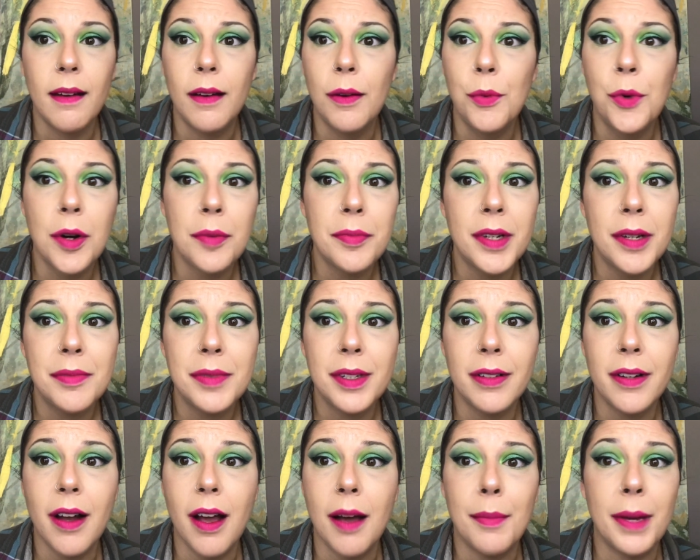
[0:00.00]
Warm tones are
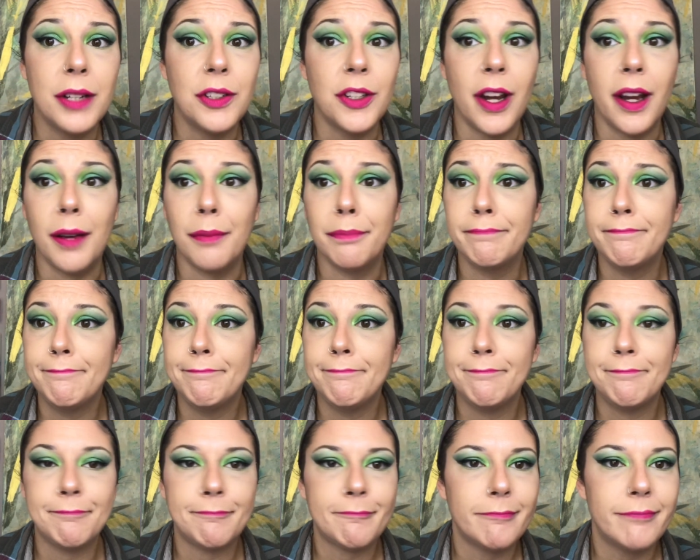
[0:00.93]
not my jam.
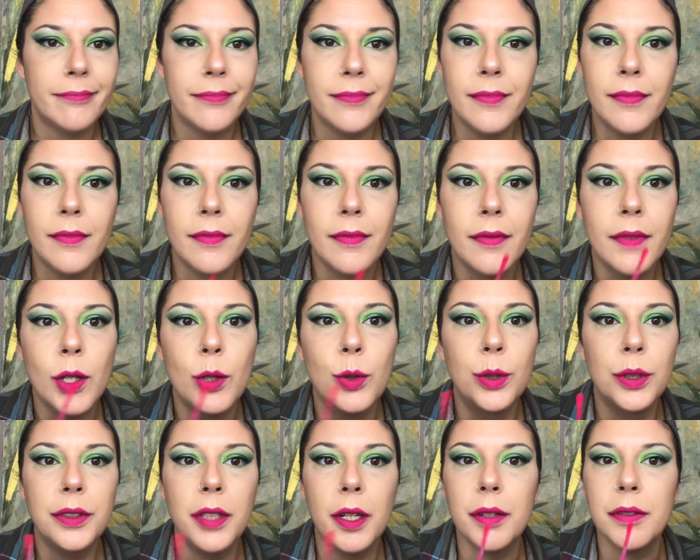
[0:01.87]

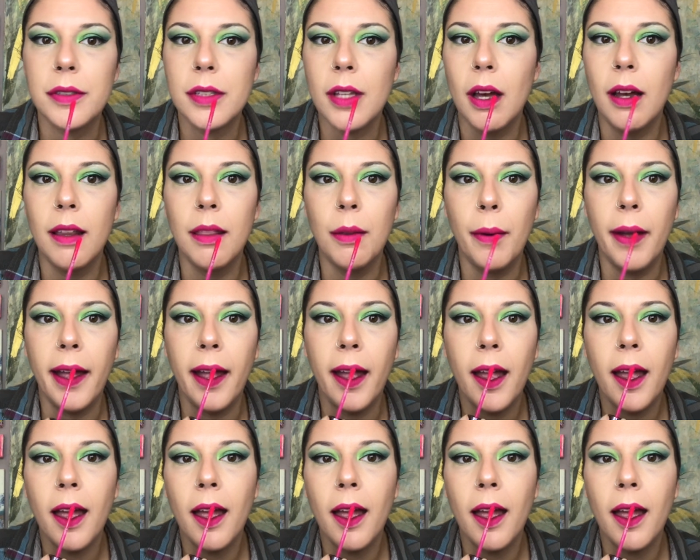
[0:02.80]
Cool tones, all the way.